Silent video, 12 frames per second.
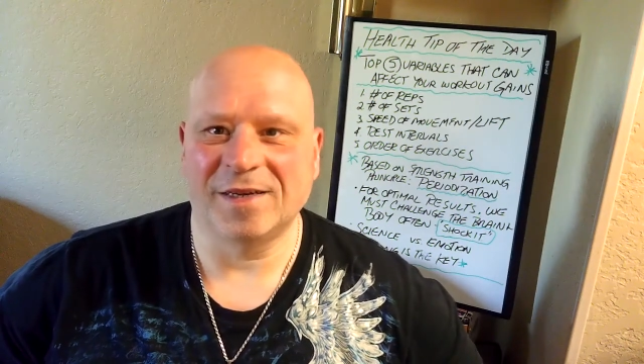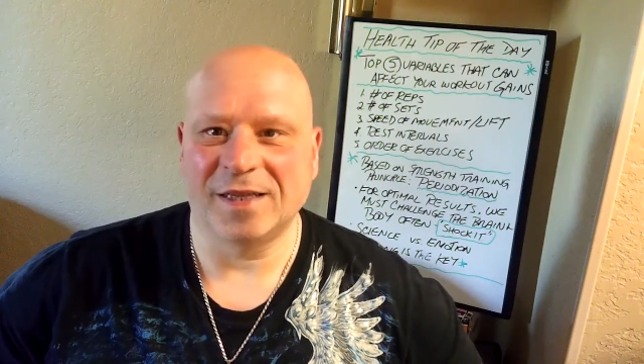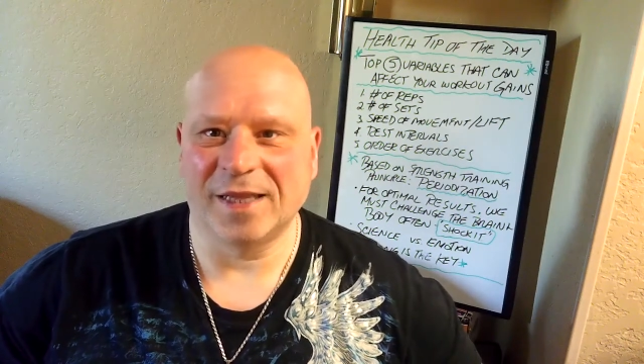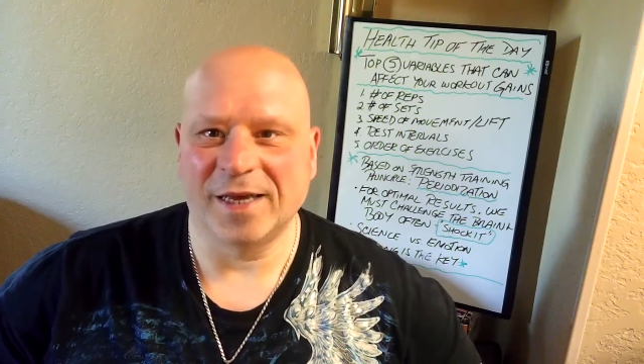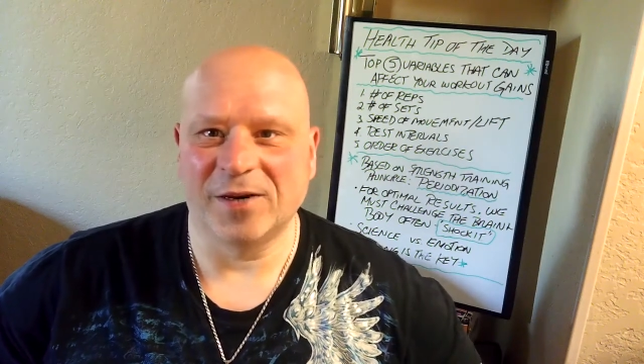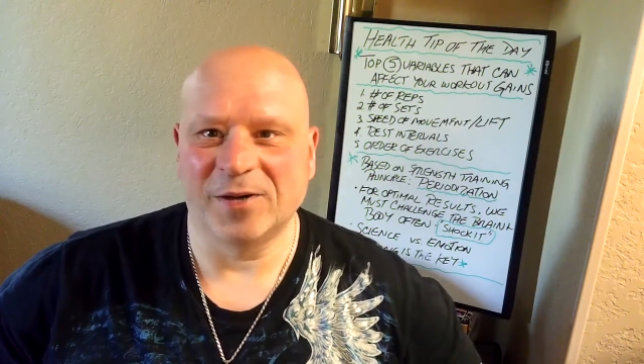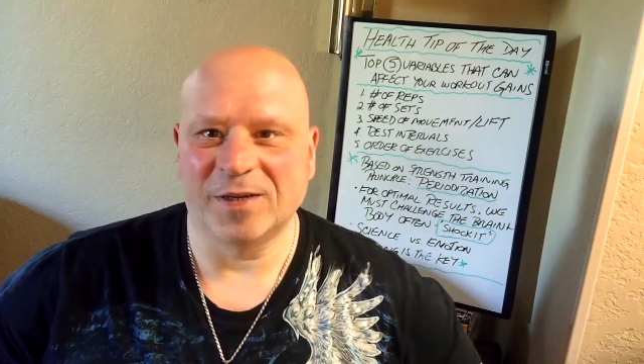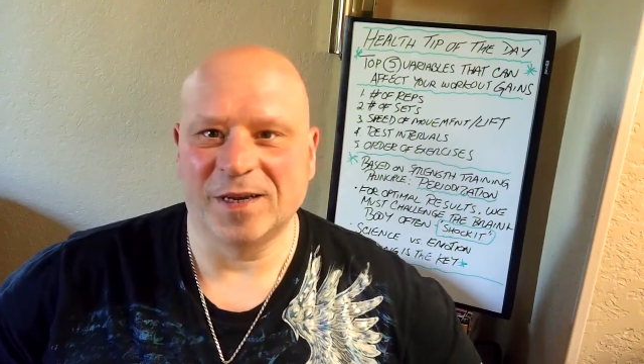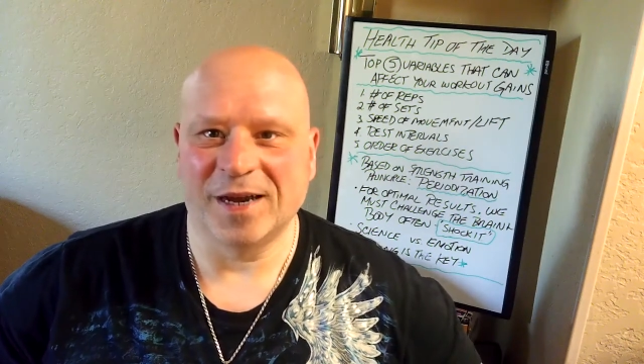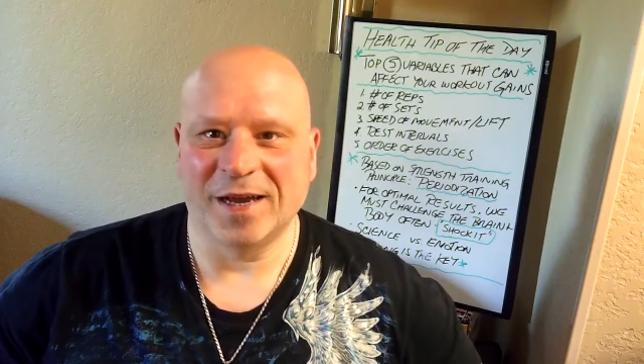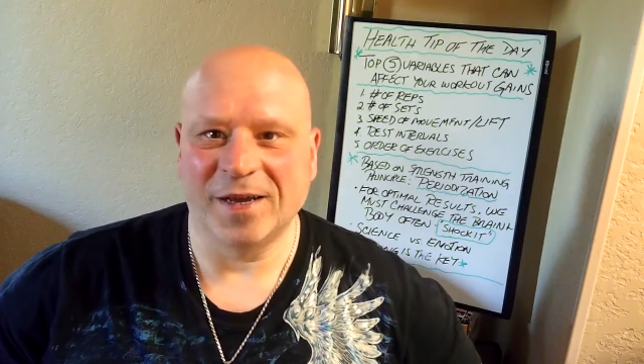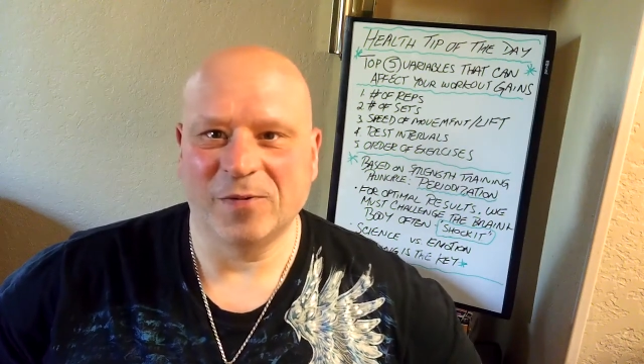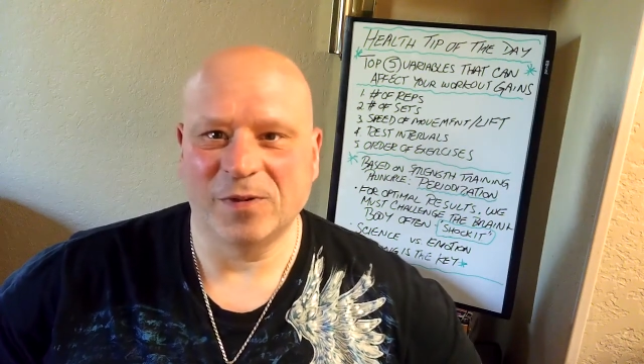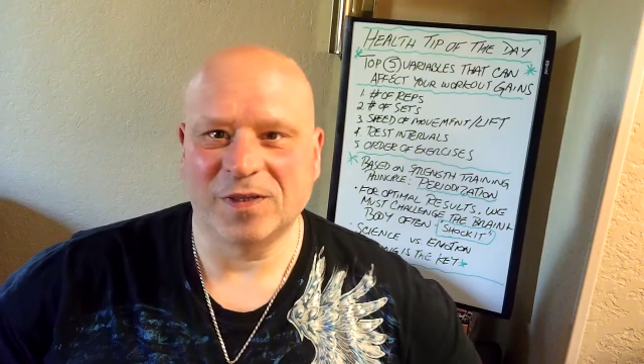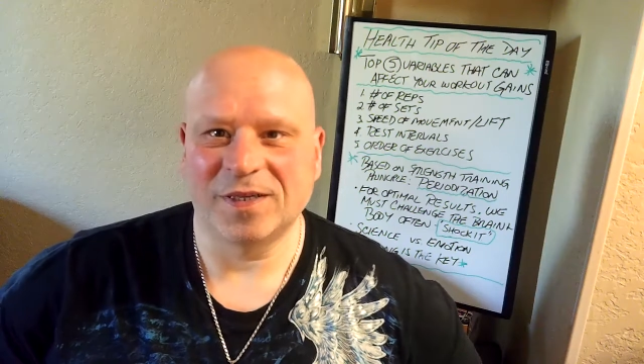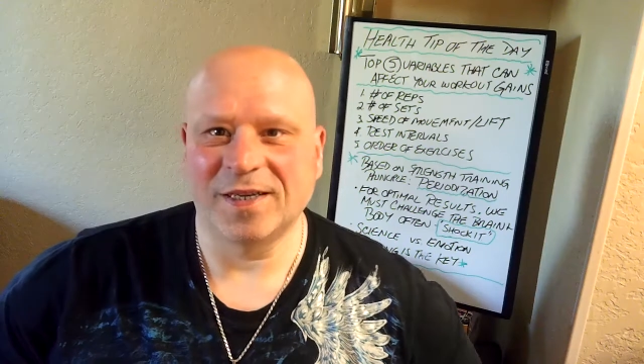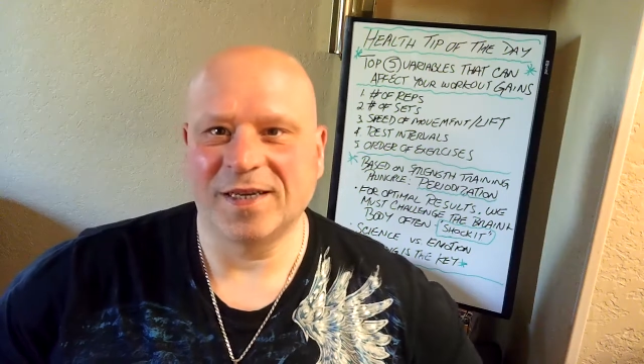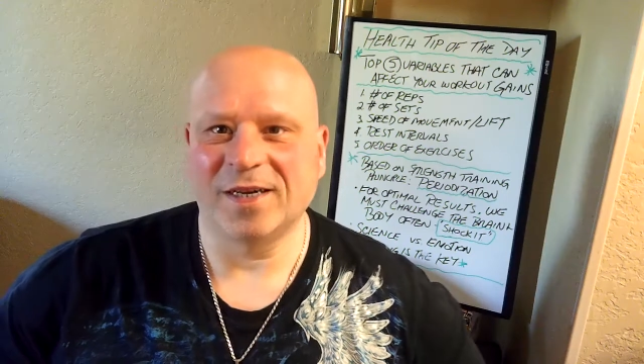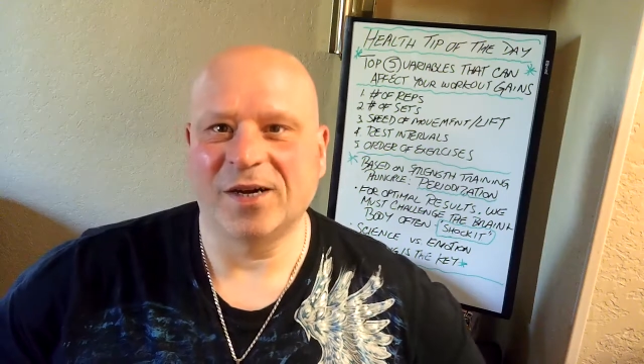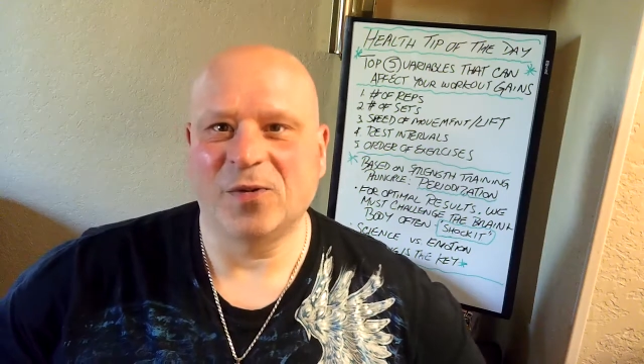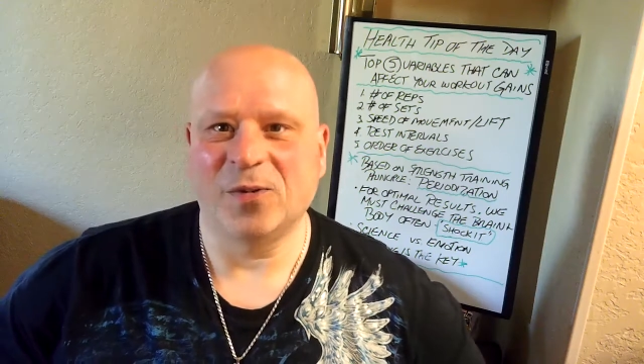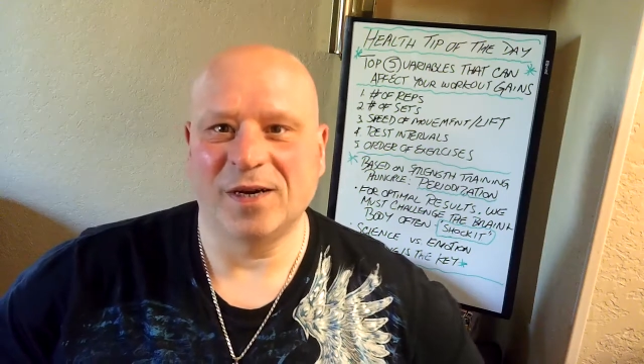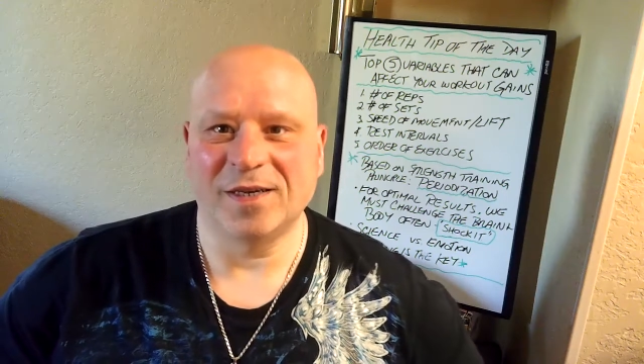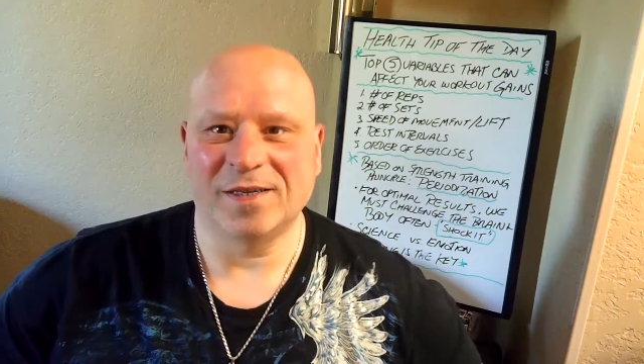later today. We'll see
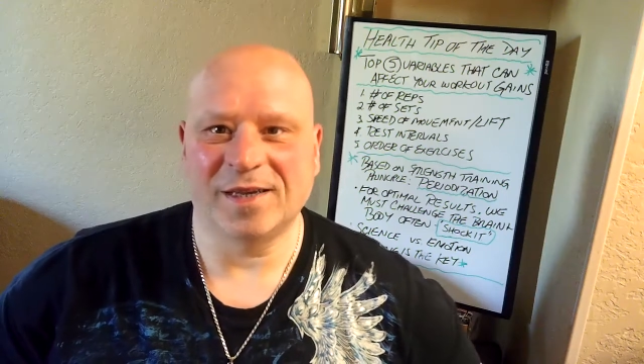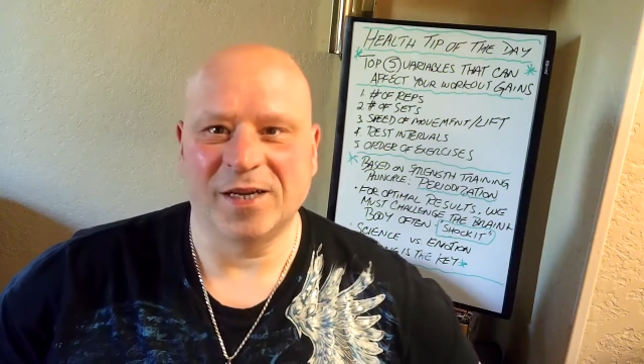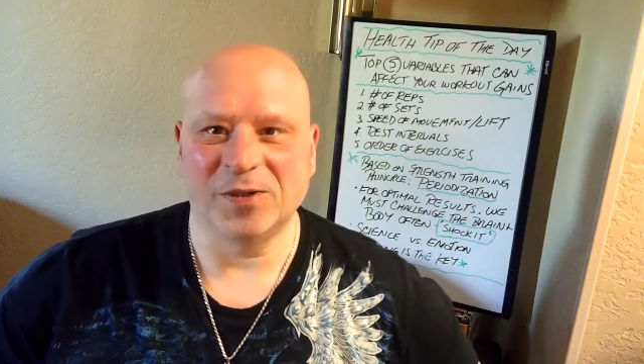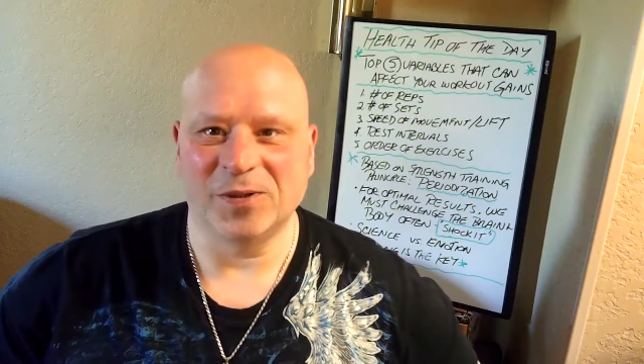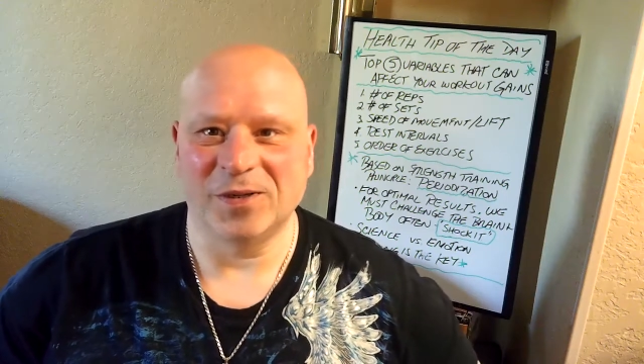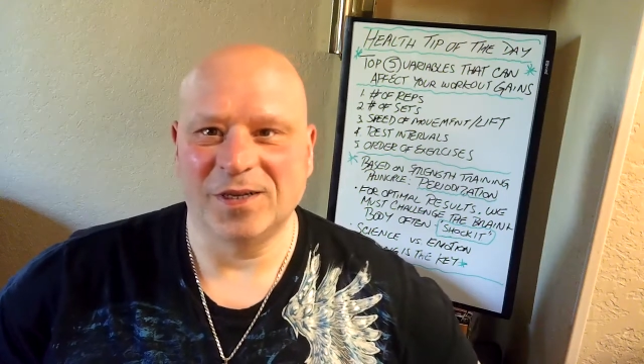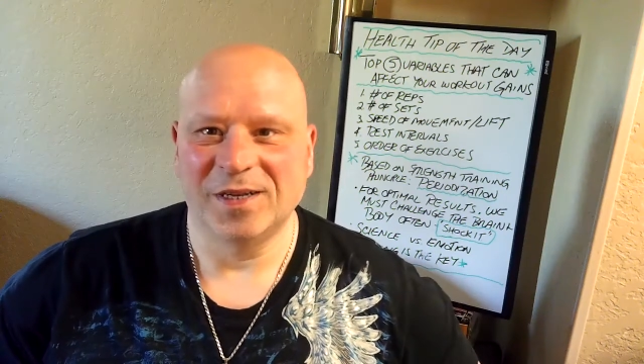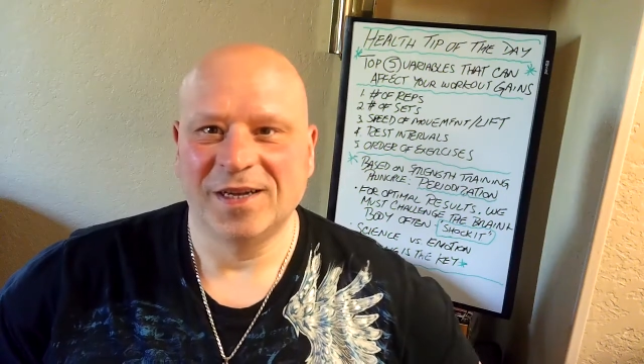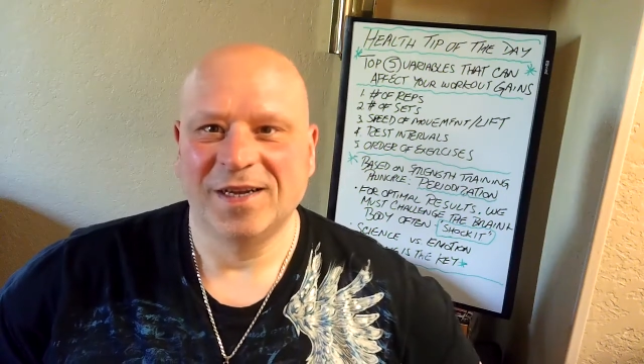what his schedule